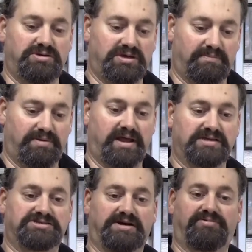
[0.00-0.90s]
you can
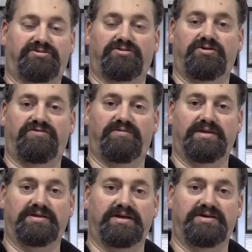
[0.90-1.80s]
plunge up through from
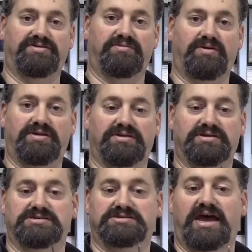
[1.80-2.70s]
underneath when
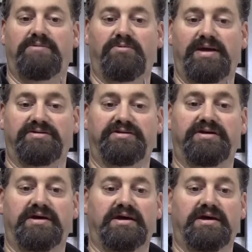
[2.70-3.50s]
this is table mounted